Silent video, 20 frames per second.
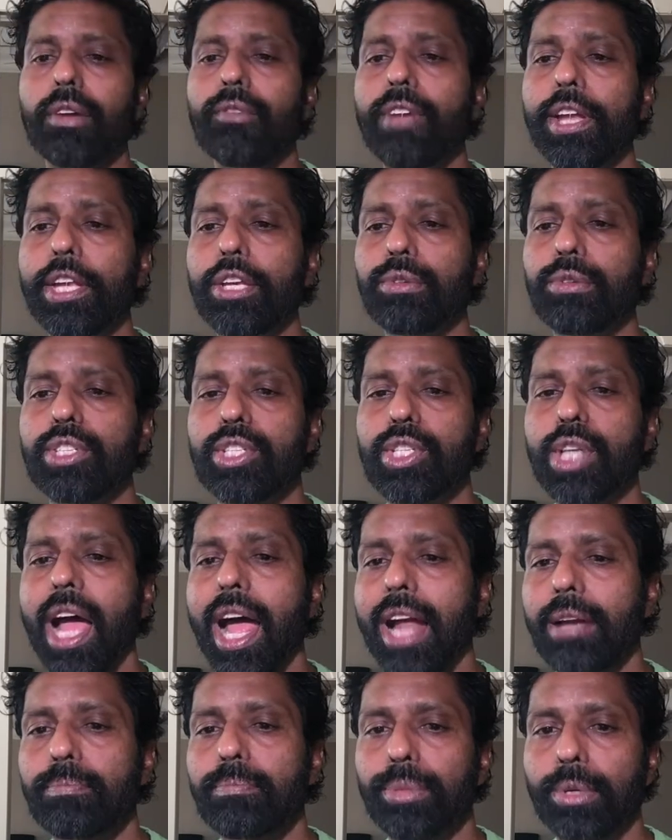When you
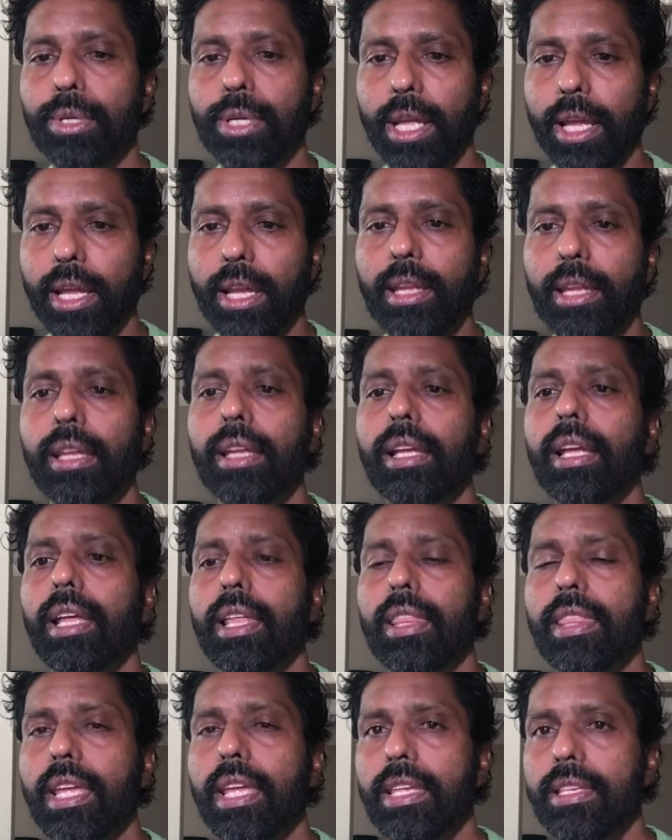start putting
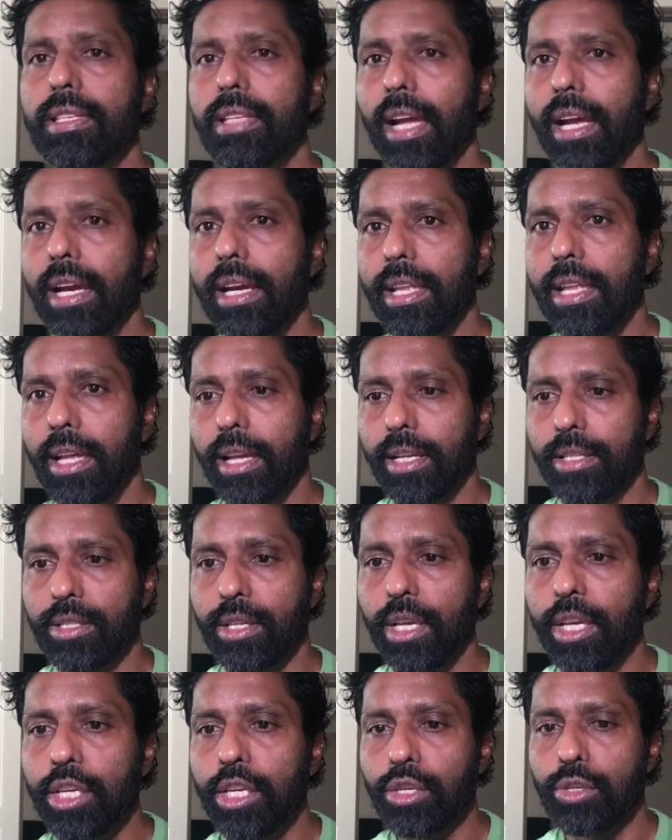these ideas
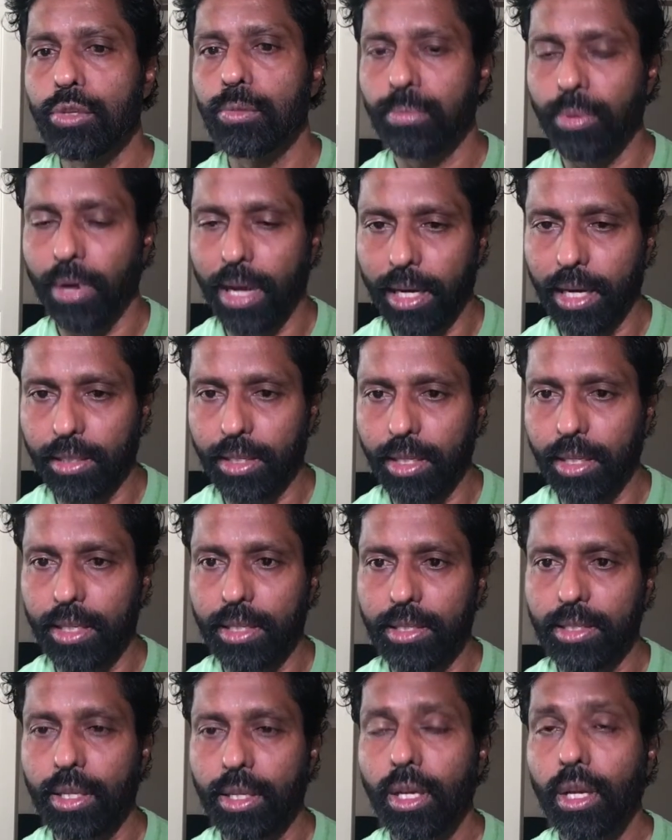into
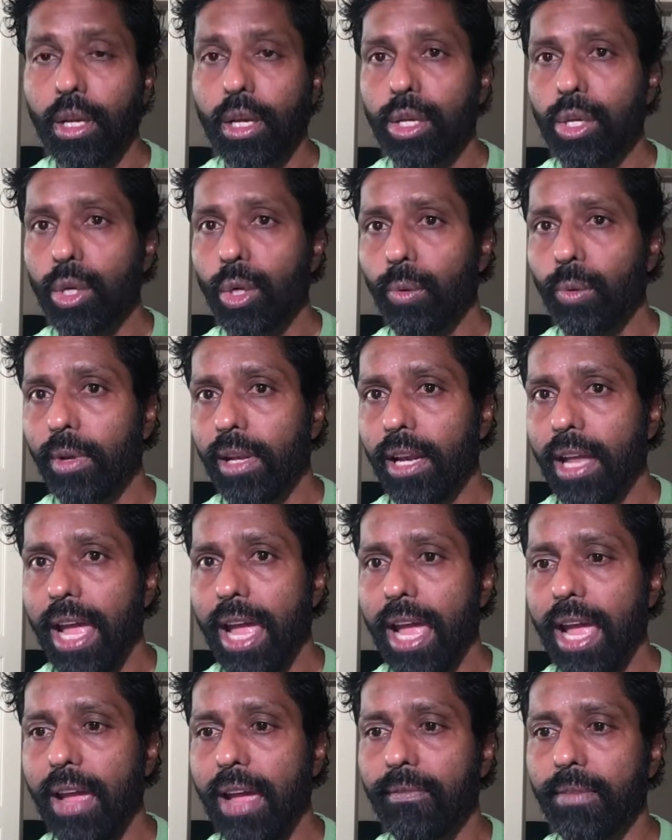practice, you will
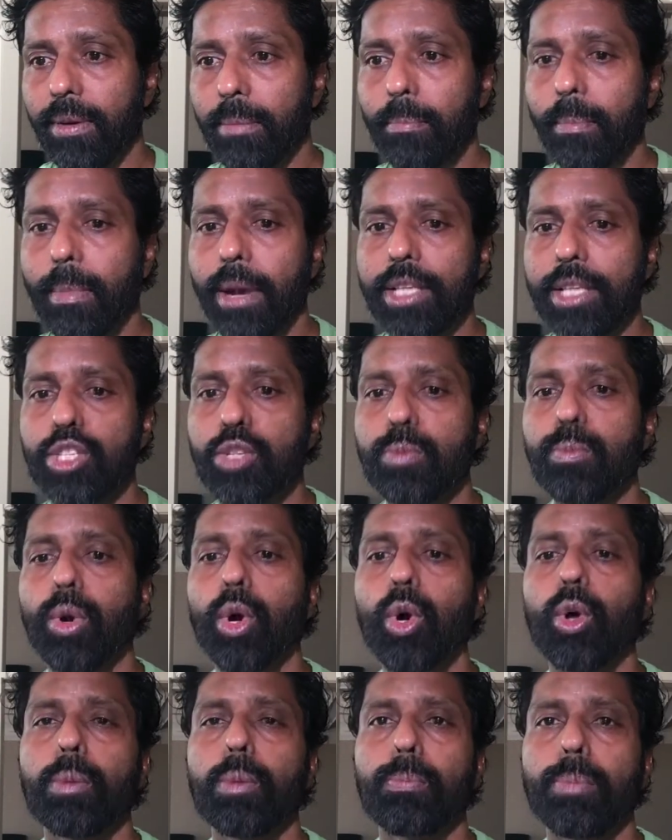have a much
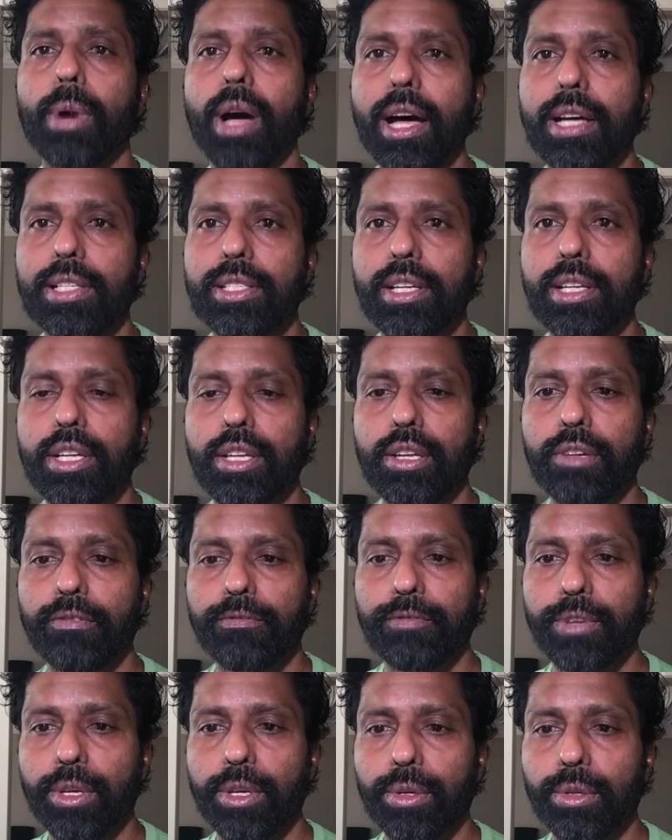more positive
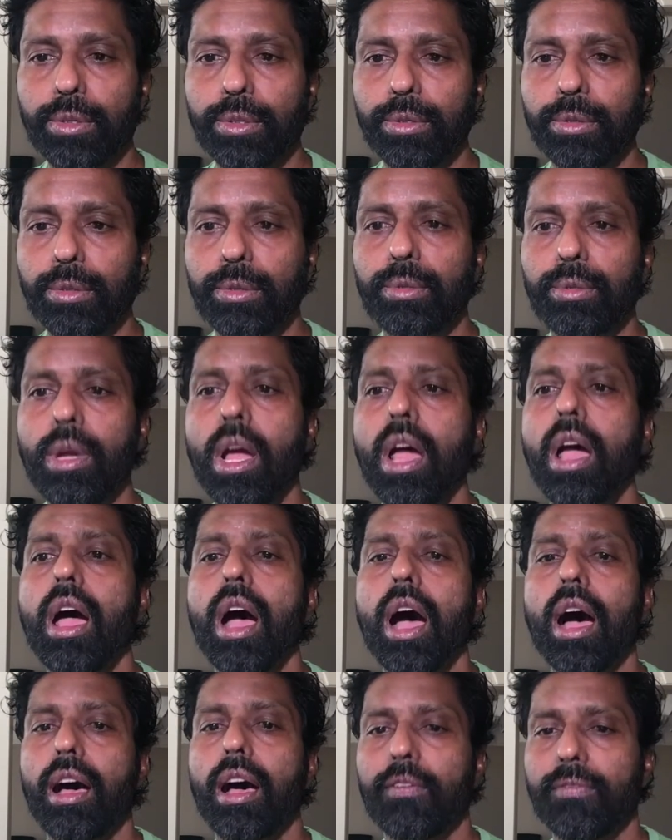view
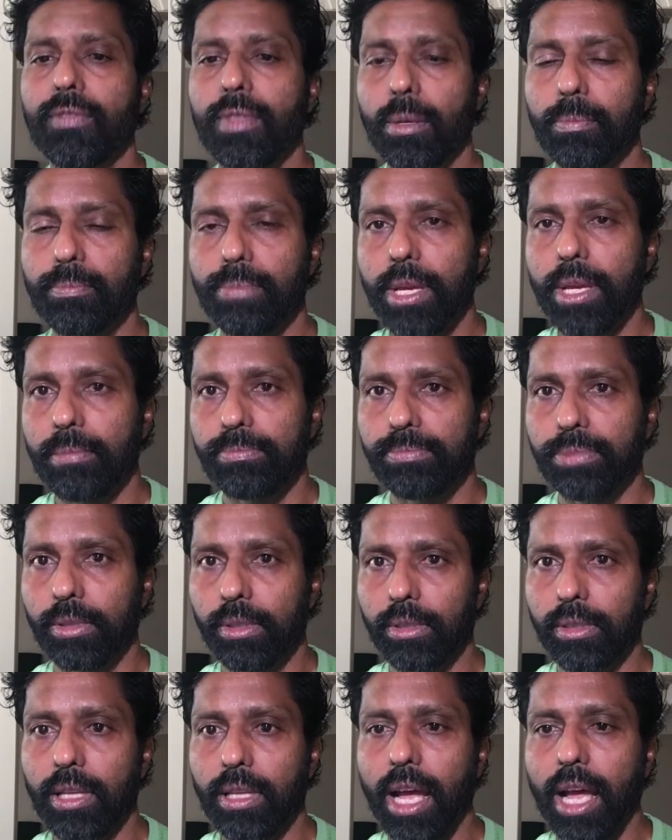of the
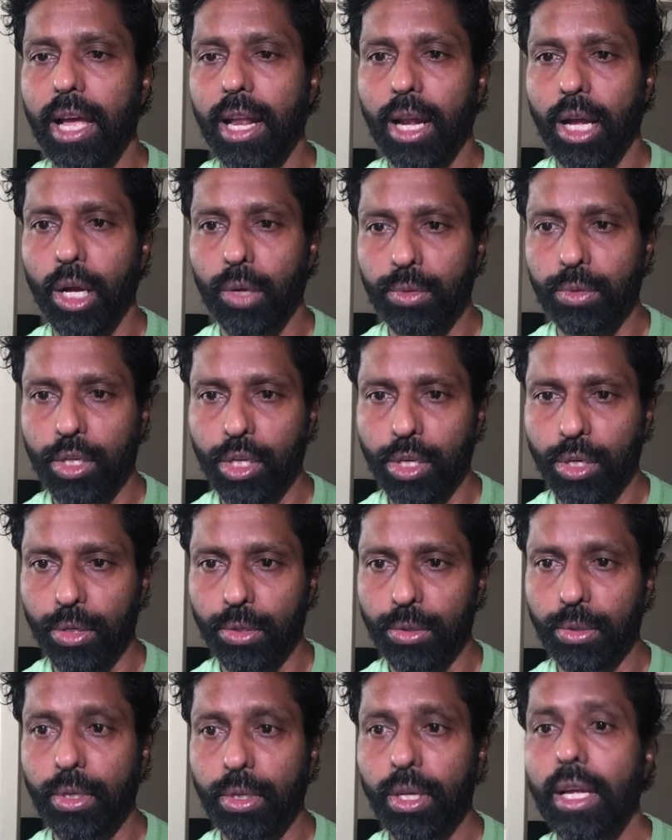people around you,
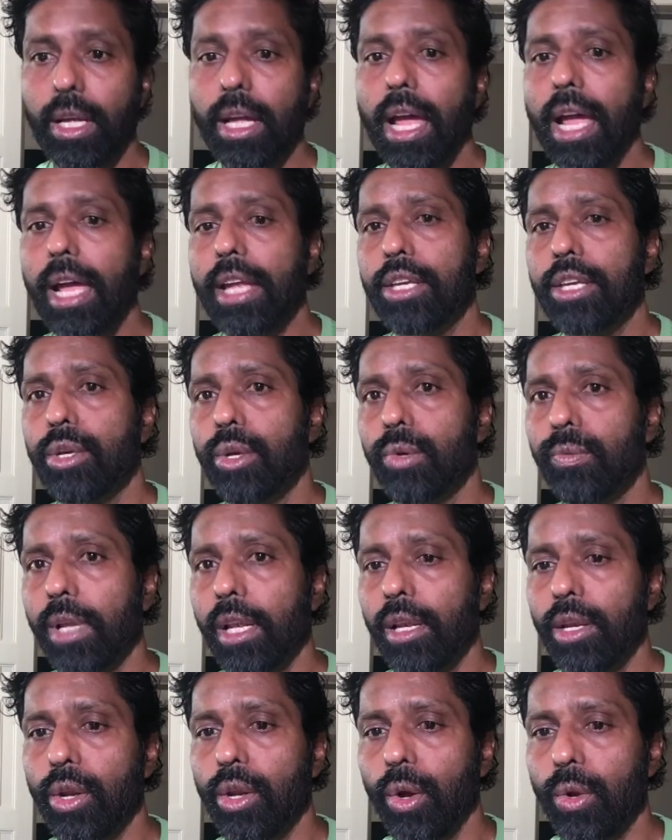and you
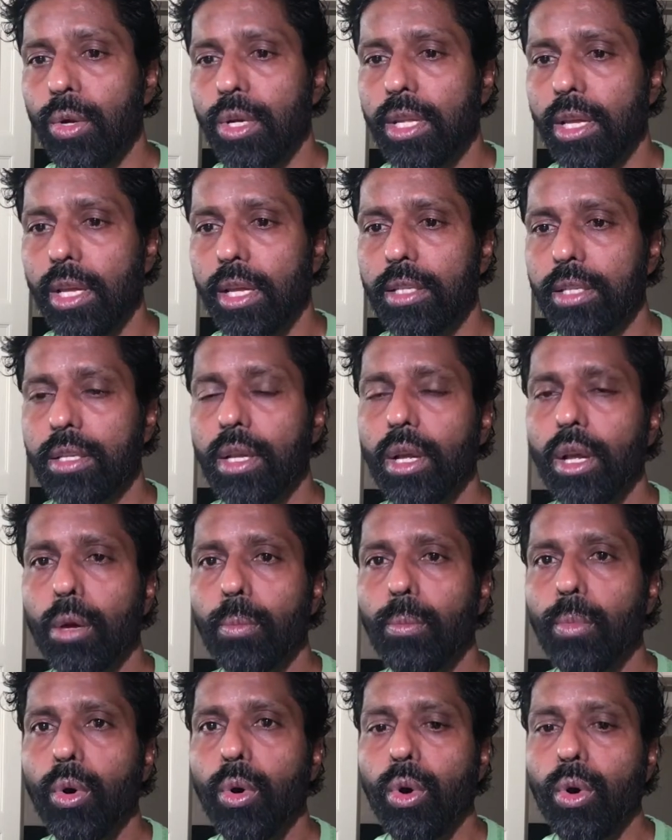will notice
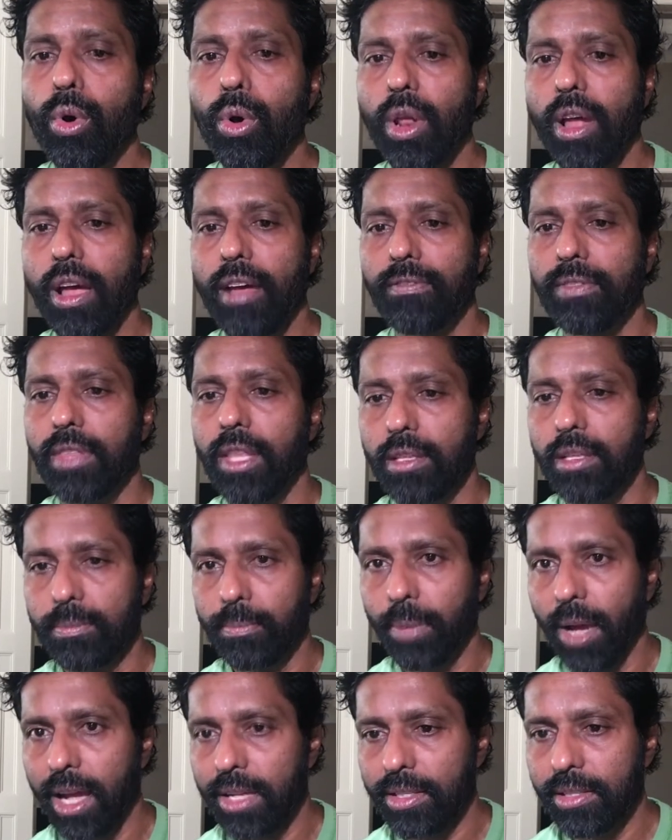more of these
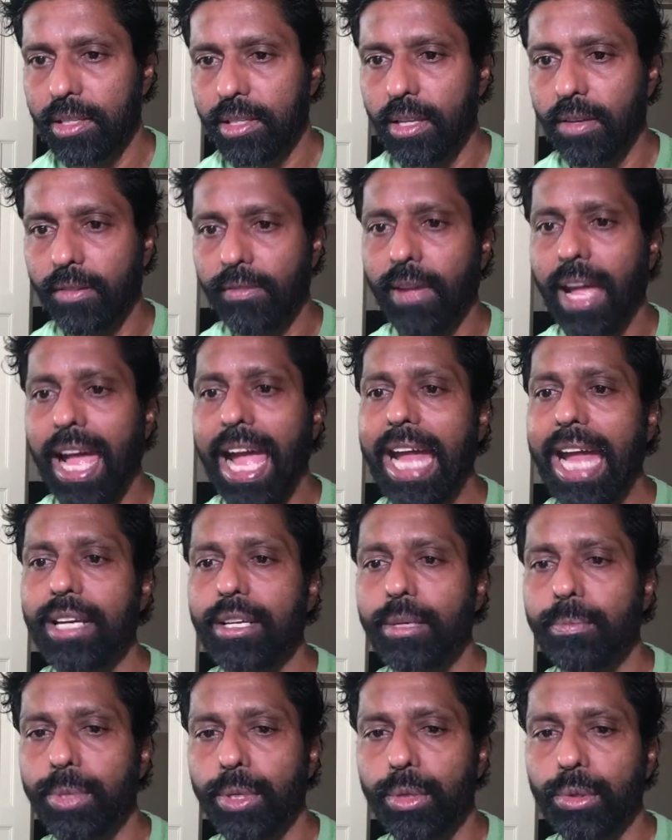positive
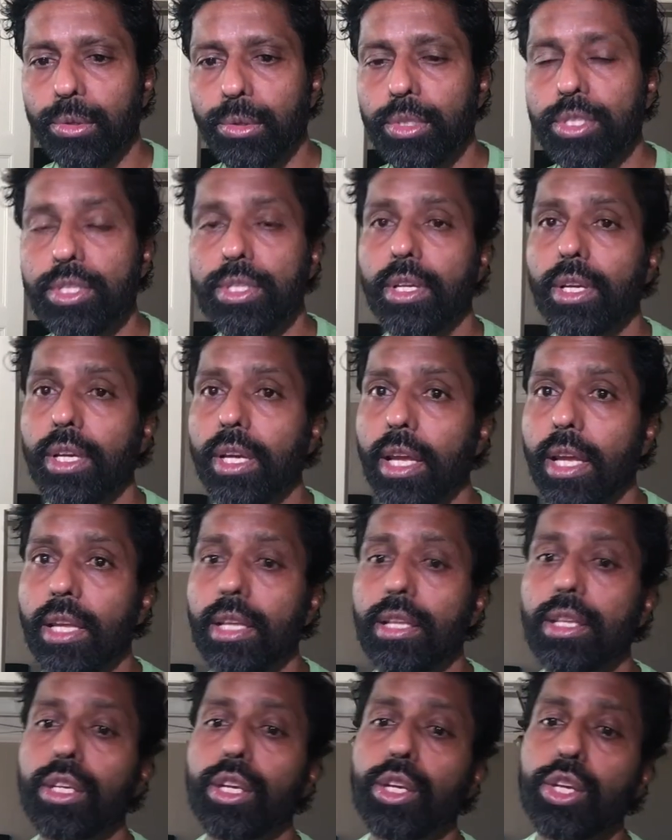attributes
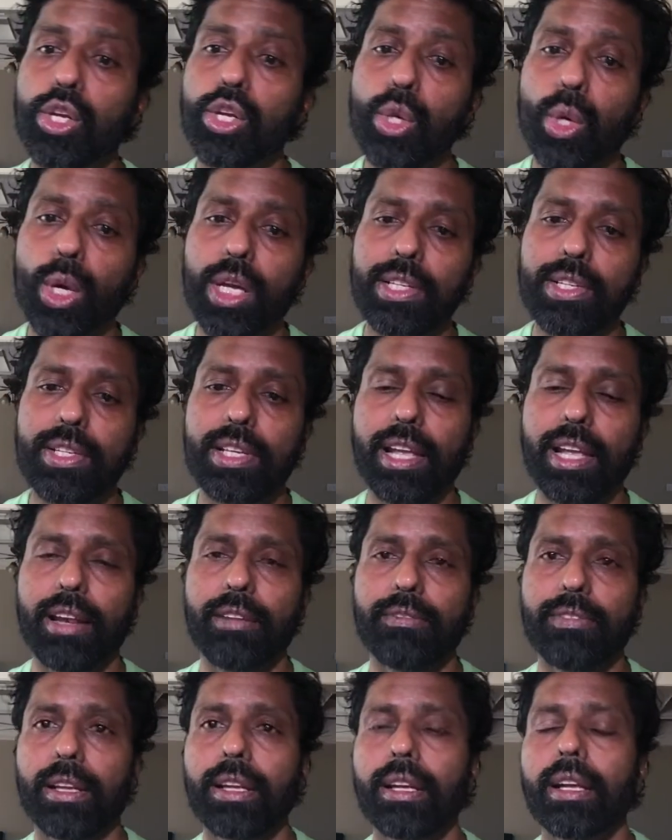in yourself.